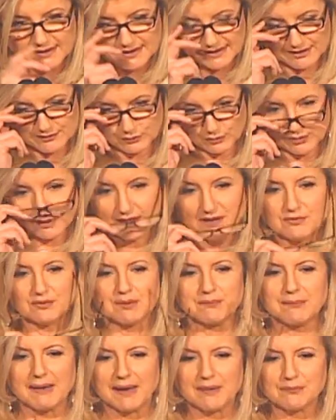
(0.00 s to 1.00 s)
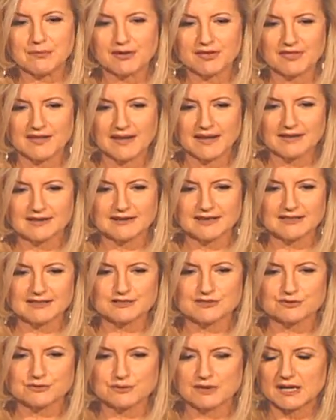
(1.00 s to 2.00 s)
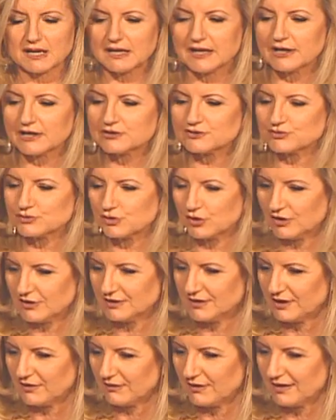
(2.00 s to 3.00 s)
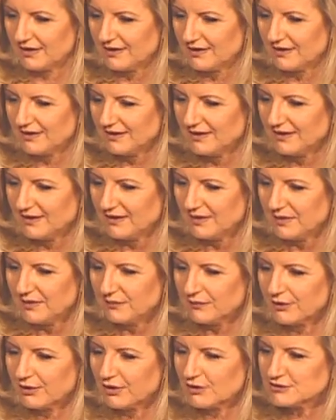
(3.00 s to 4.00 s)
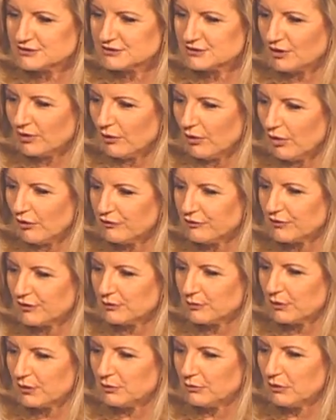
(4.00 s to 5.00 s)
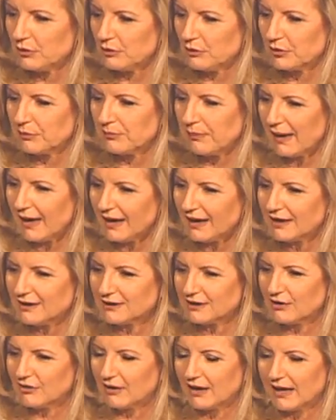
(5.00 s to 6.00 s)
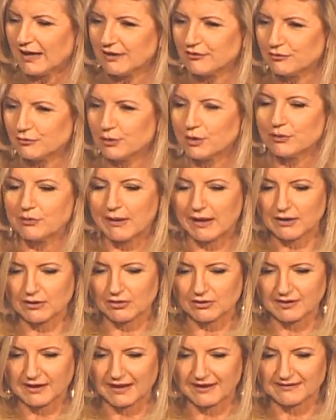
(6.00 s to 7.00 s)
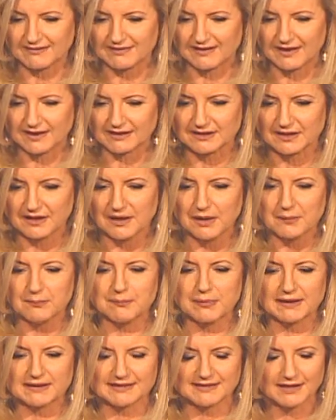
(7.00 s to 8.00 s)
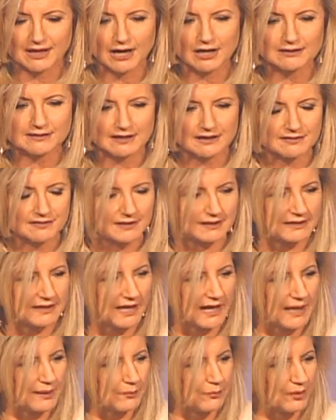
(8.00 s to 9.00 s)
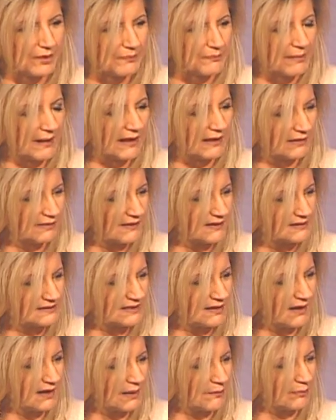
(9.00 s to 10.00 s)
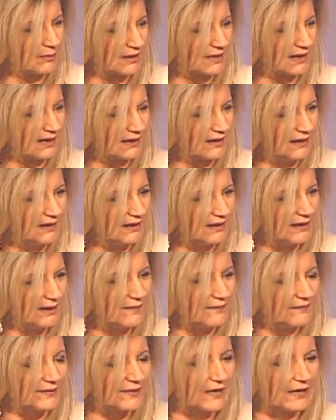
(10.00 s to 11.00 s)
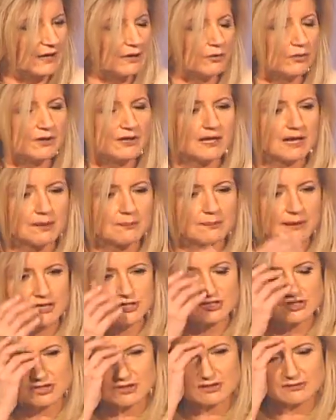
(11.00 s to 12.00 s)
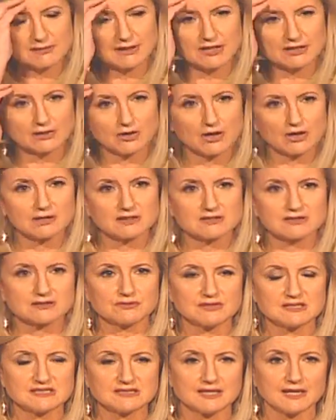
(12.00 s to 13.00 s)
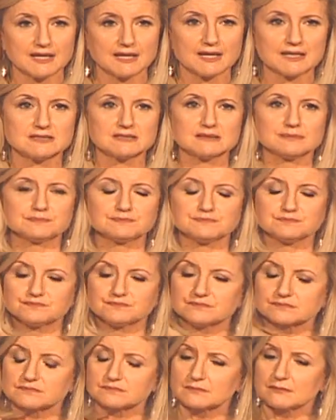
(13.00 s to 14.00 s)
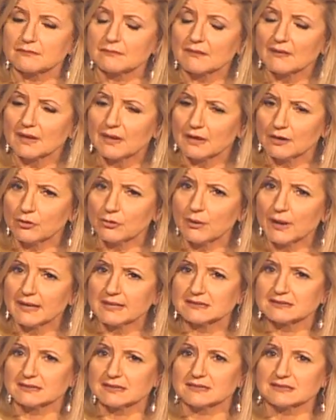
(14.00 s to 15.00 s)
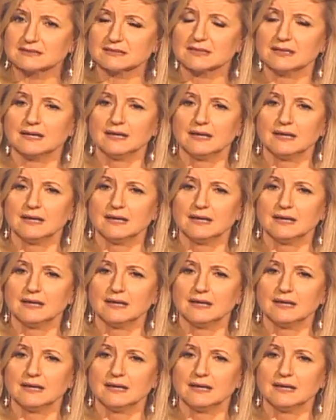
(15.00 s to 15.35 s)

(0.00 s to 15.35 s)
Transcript: If we can remember that, it is really extraordinary. Because so often when we look back at our life, we recognize that, but not at the time when bad things are happening. Including, I mentioned my daughter's Christina's crisis.